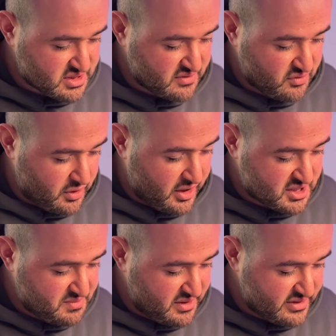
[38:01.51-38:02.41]
If you want to
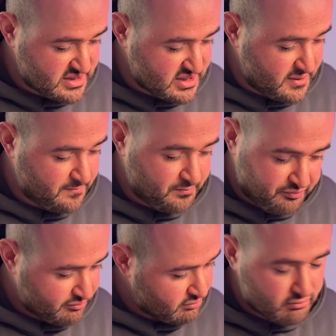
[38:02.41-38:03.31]
experience it,
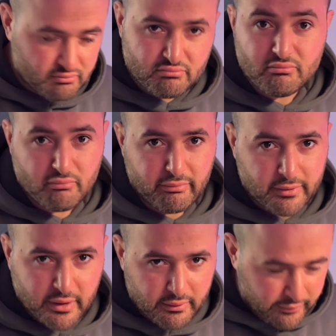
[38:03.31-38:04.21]

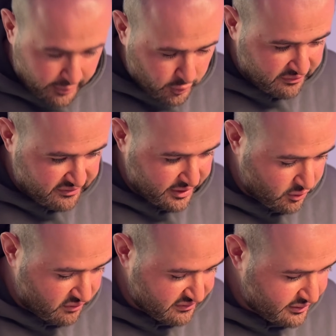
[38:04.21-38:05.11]
record a
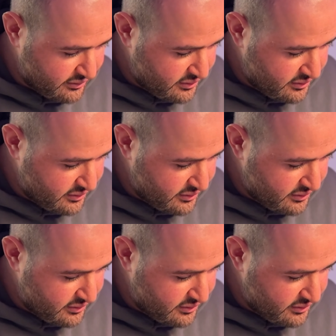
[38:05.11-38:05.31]
video of it.